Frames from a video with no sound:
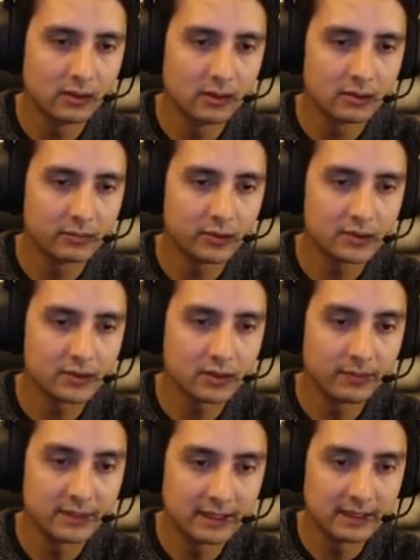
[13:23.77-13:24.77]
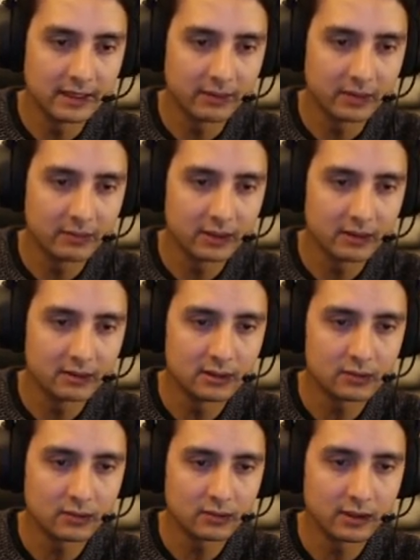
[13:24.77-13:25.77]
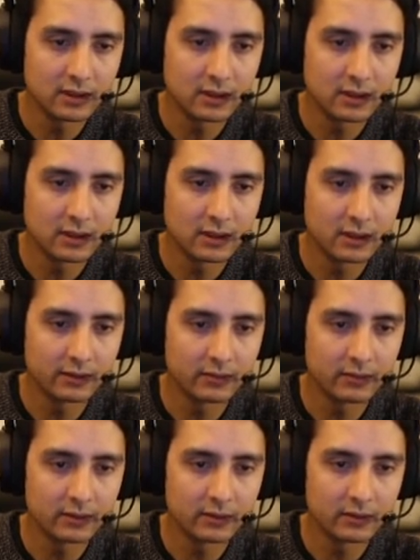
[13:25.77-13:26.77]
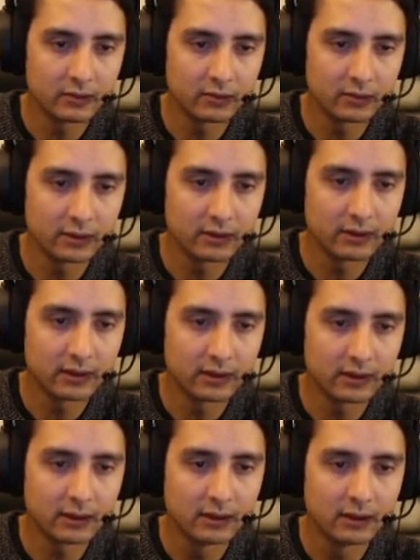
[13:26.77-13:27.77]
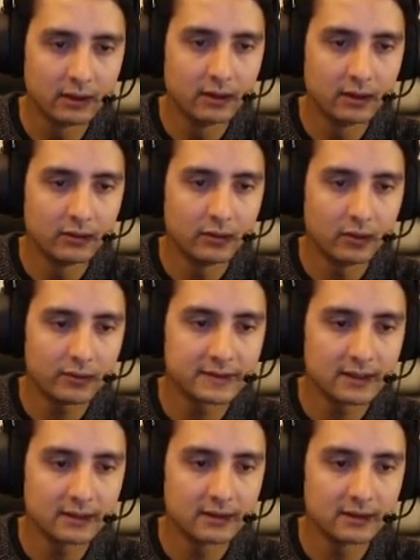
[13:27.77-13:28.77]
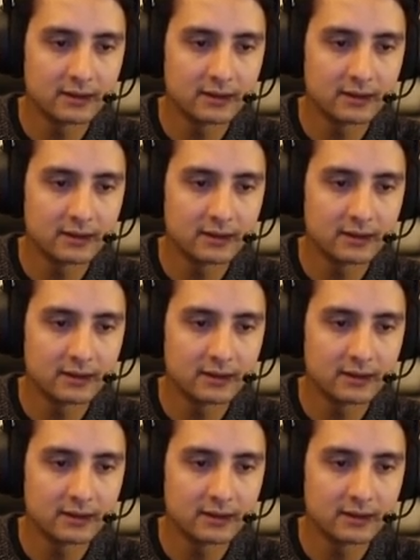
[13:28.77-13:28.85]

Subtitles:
put some delay. Maybe this one here and the other one there. No, offset this.